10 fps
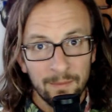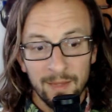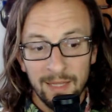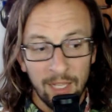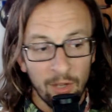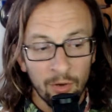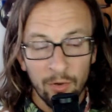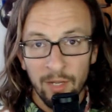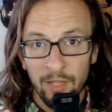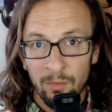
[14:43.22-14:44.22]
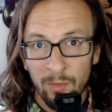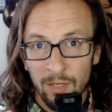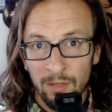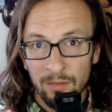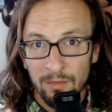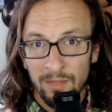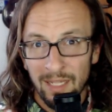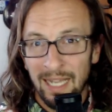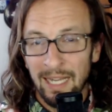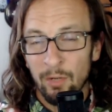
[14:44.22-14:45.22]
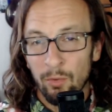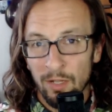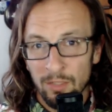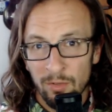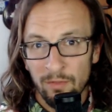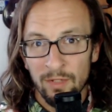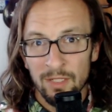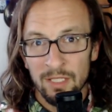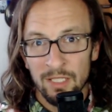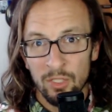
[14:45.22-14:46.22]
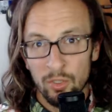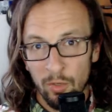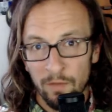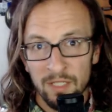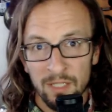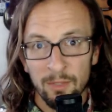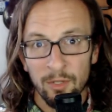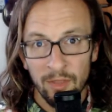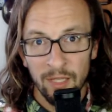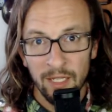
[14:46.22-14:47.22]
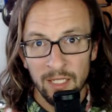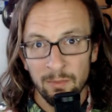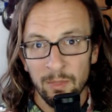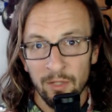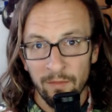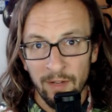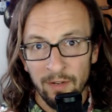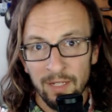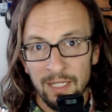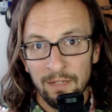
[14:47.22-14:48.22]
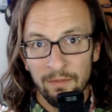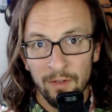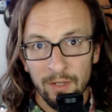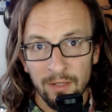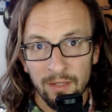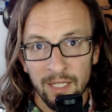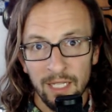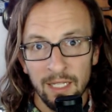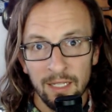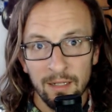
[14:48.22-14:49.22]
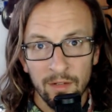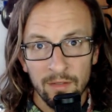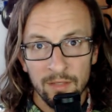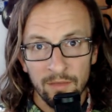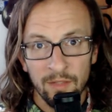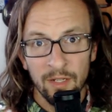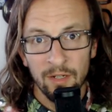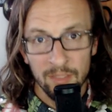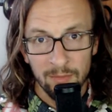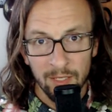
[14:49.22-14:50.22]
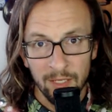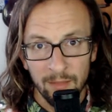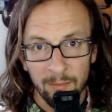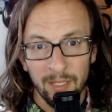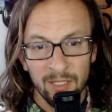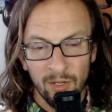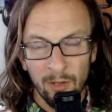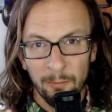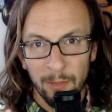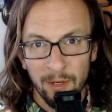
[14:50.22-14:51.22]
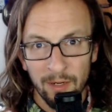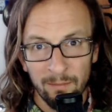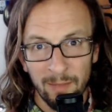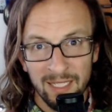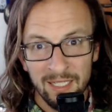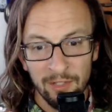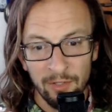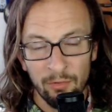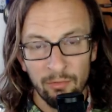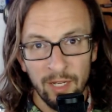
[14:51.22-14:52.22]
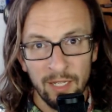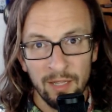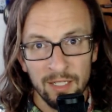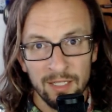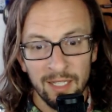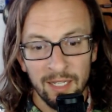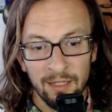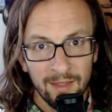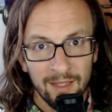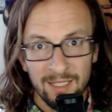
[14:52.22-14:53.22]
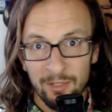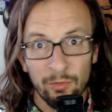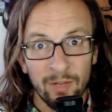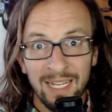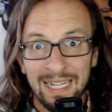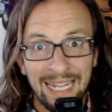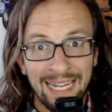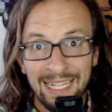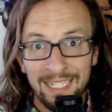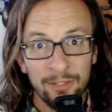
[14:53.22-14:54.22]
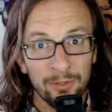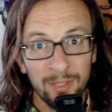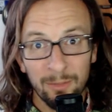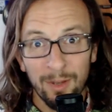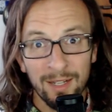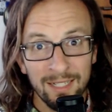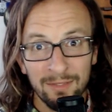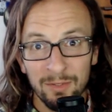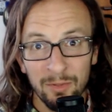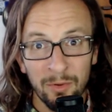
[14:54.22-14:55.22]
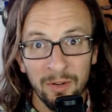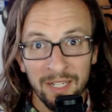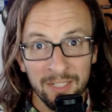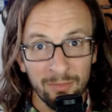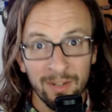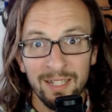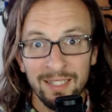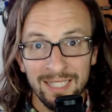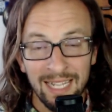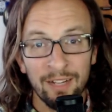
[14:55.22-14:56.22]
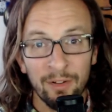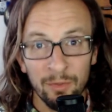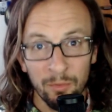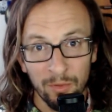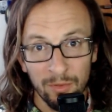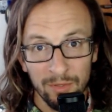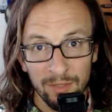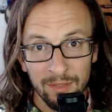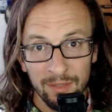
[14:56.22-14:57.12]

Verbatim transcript: they all go together well. They kind of cross reference sort of similar things, but they're very different in stuff that they're explaining. But it's all part of basically creating this like, it's creating that 18 year old that walks out the door and is ready to take on the world,